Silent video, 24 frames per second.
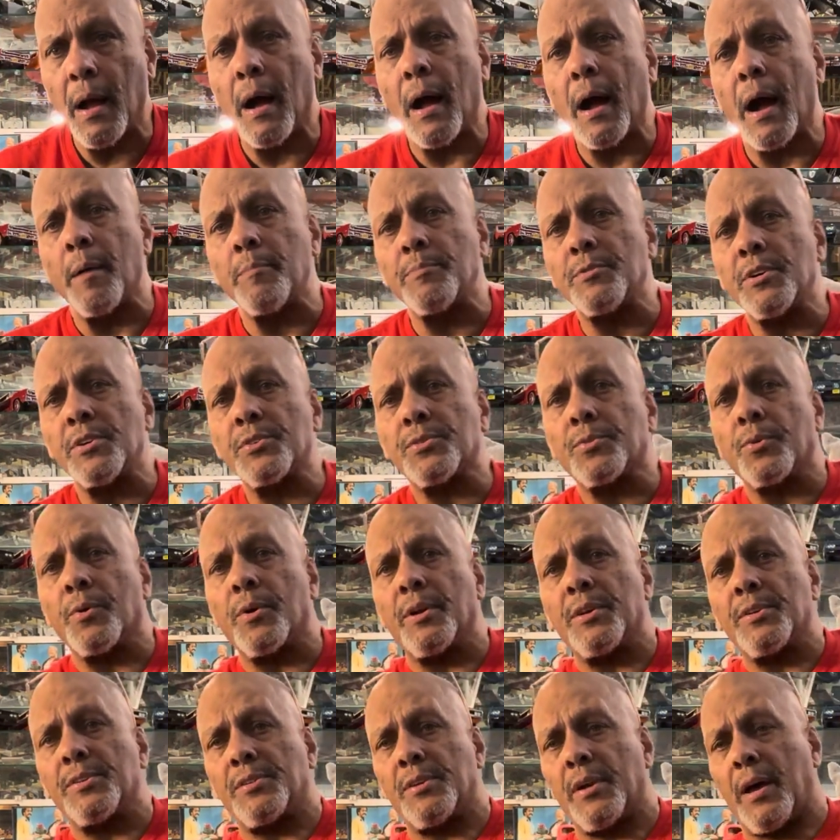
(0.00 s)
I'm just going
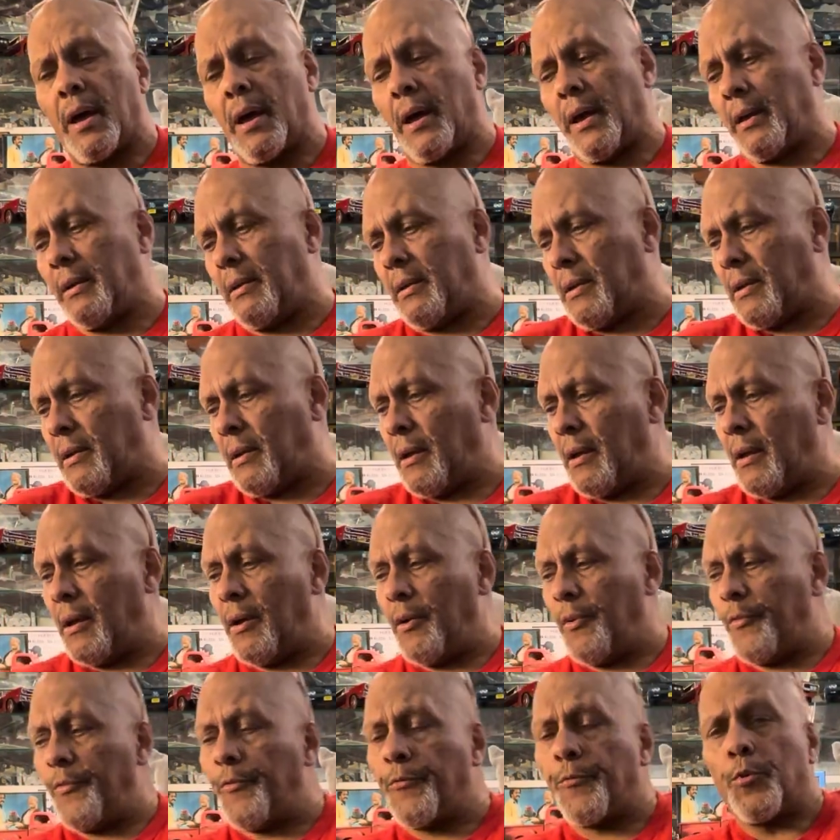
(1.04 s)
to say
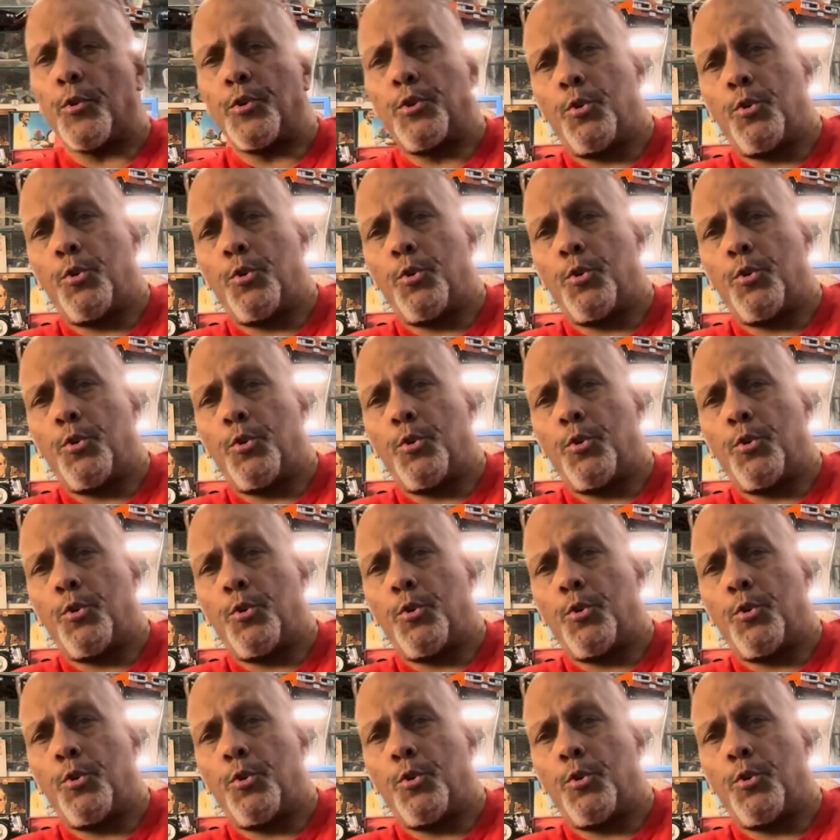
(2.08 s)
for